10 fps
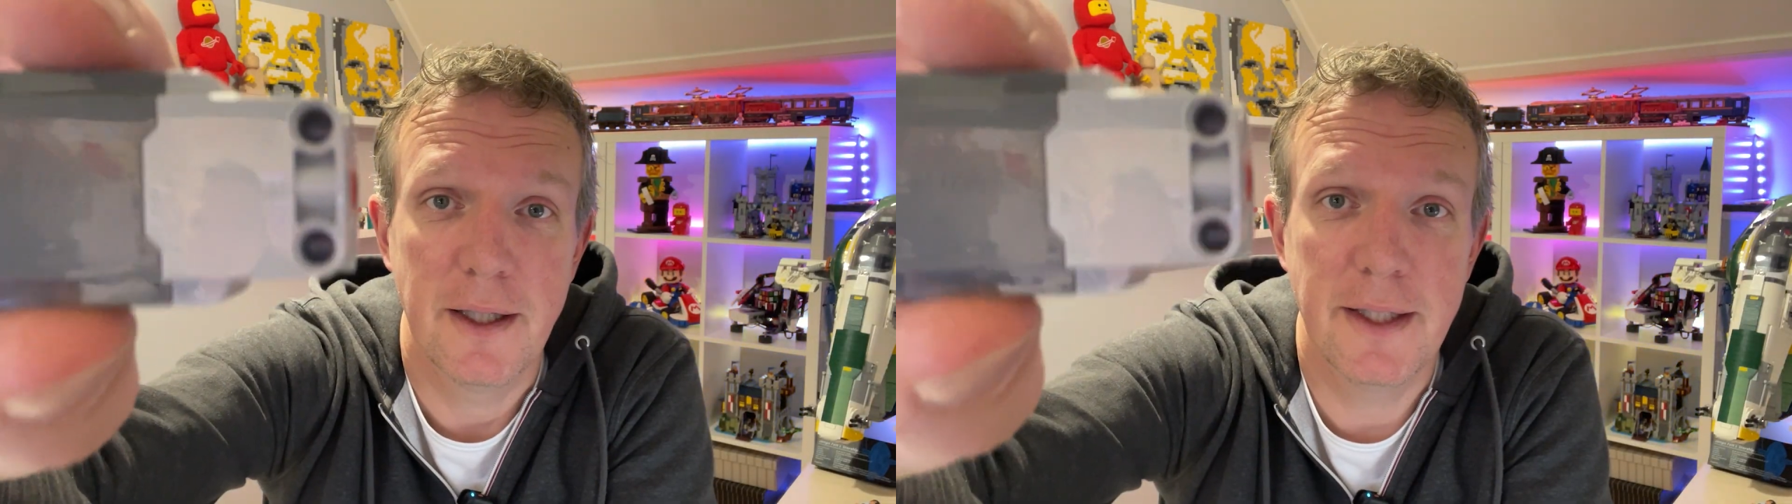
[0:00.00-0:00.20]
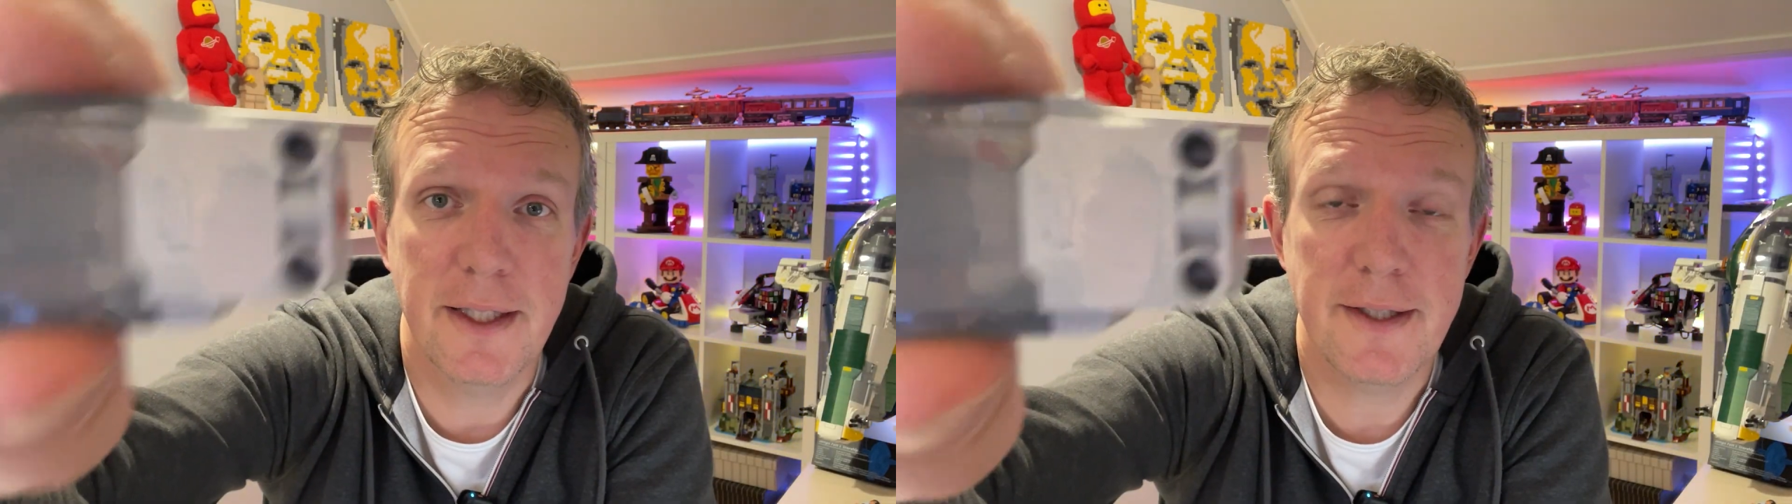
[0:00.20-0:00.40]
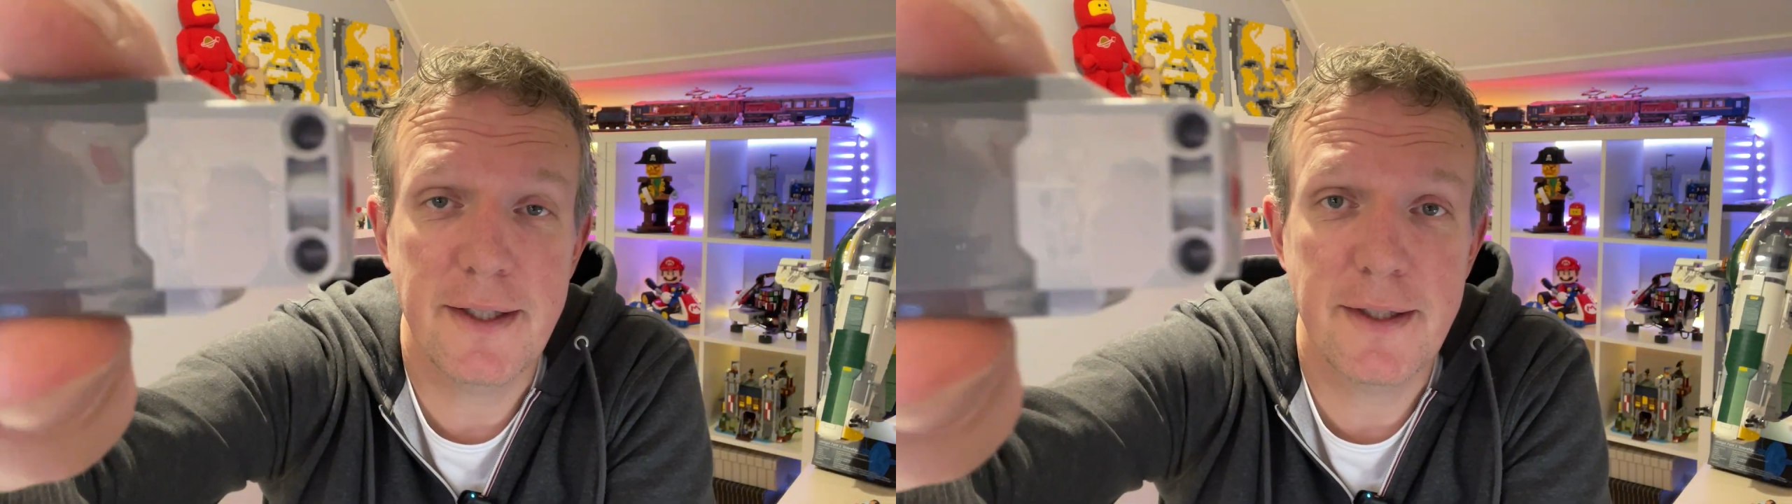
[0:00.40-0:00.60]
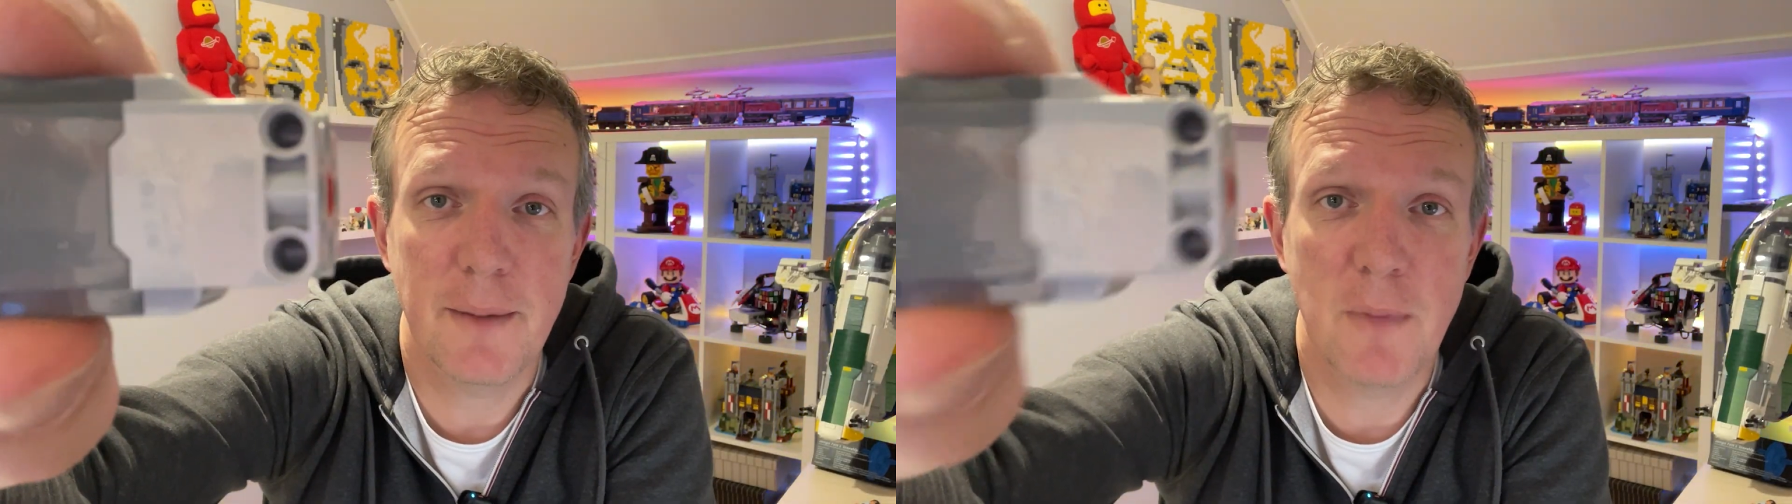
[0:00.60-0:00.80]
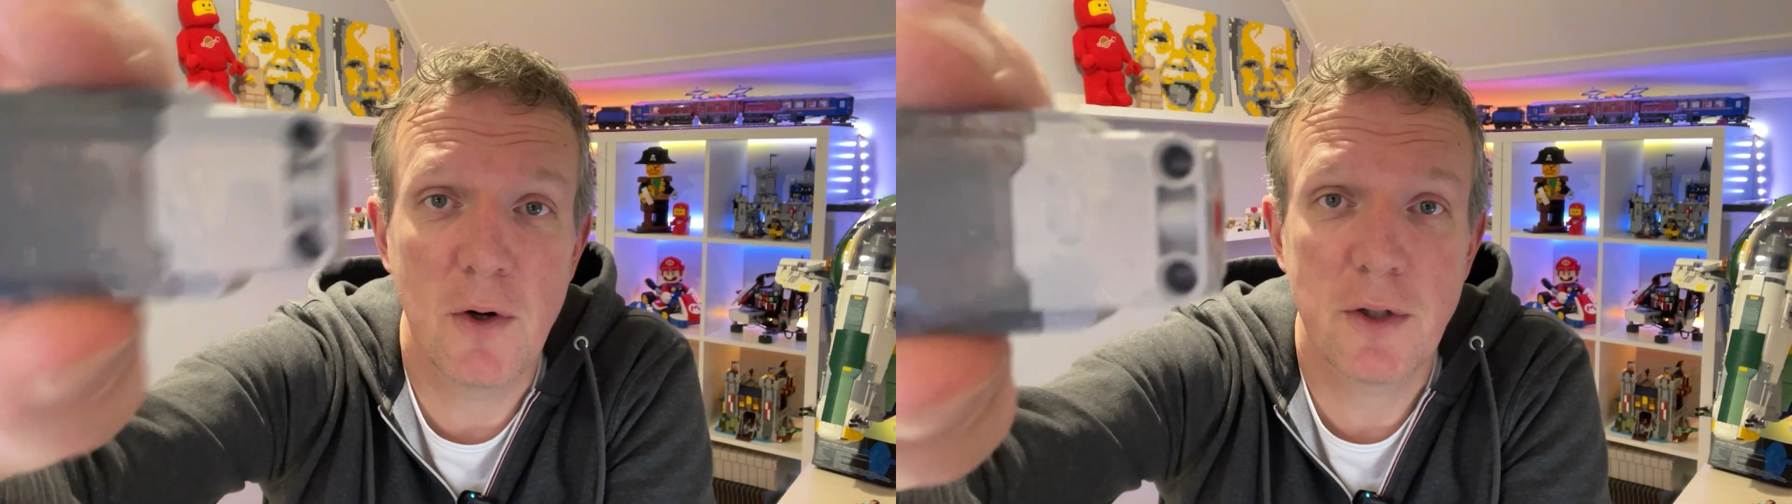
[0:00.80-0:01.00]
This is
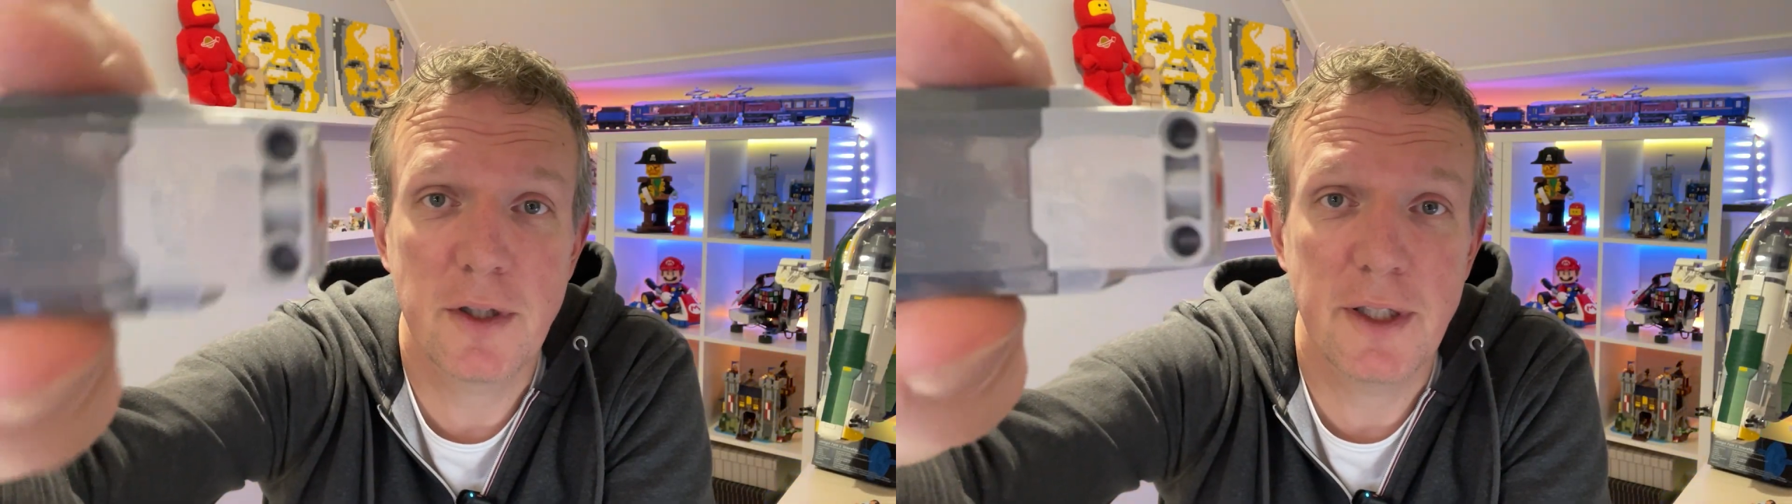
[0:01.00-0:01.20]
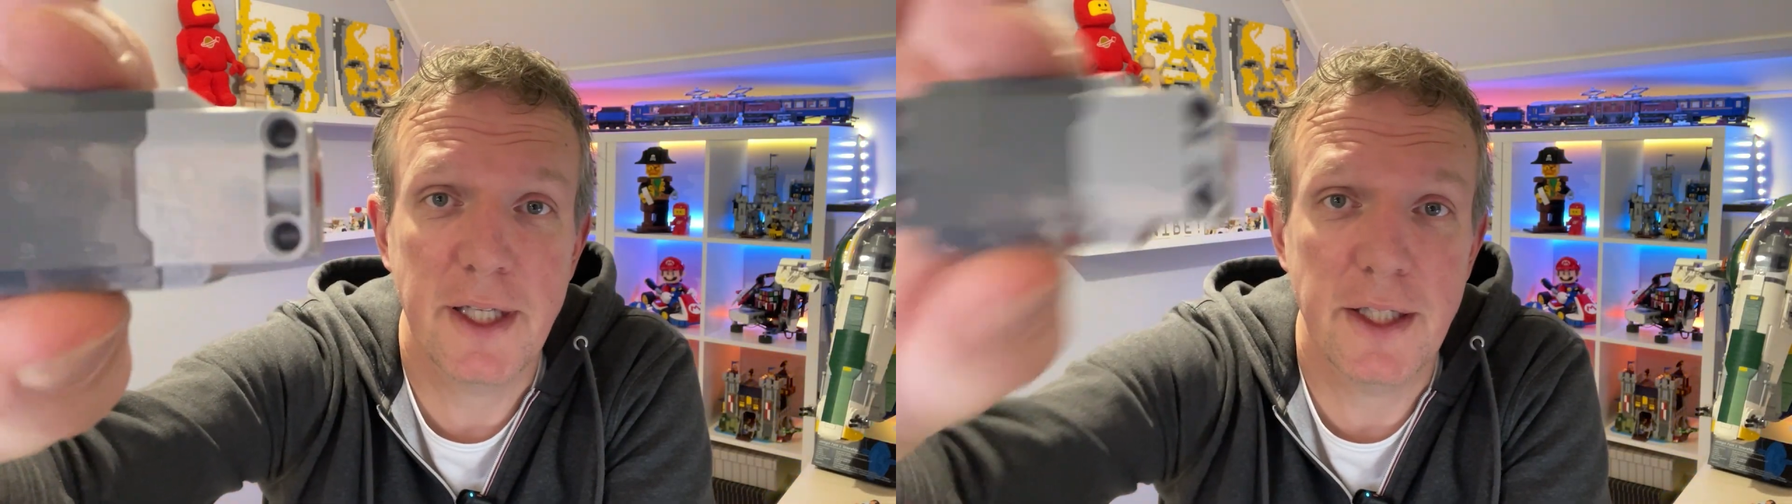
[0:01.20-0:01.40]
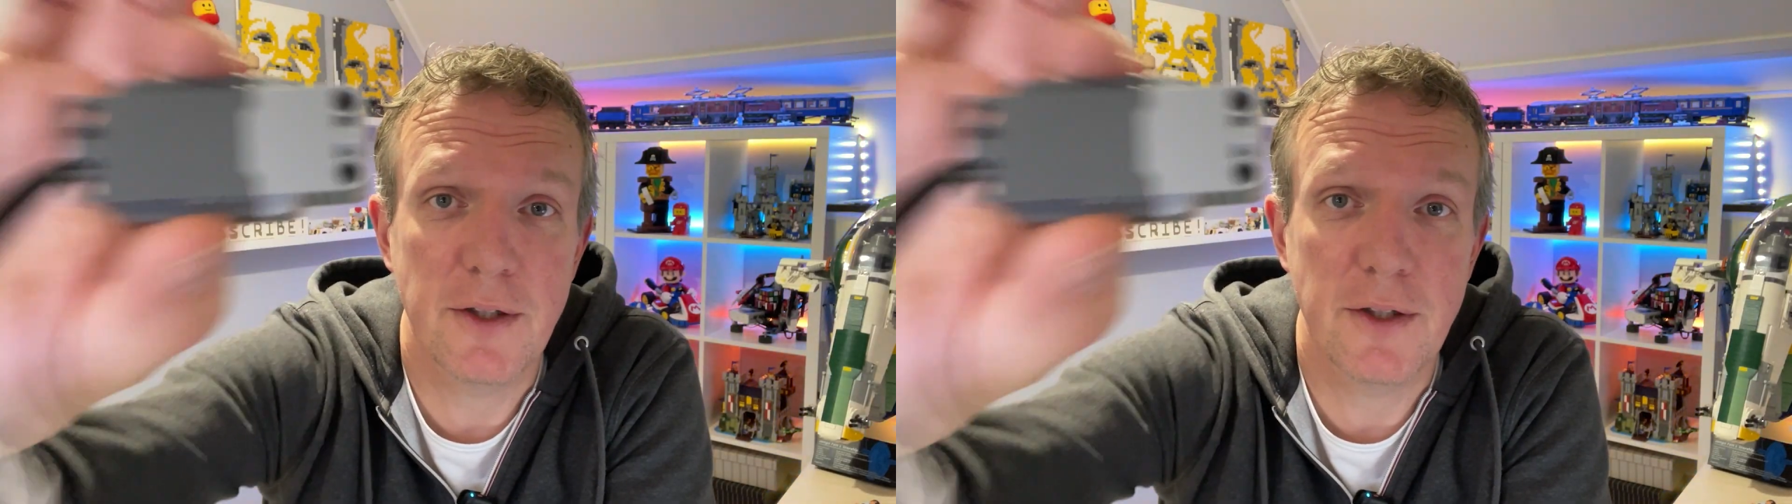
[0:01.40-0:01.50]
a motor that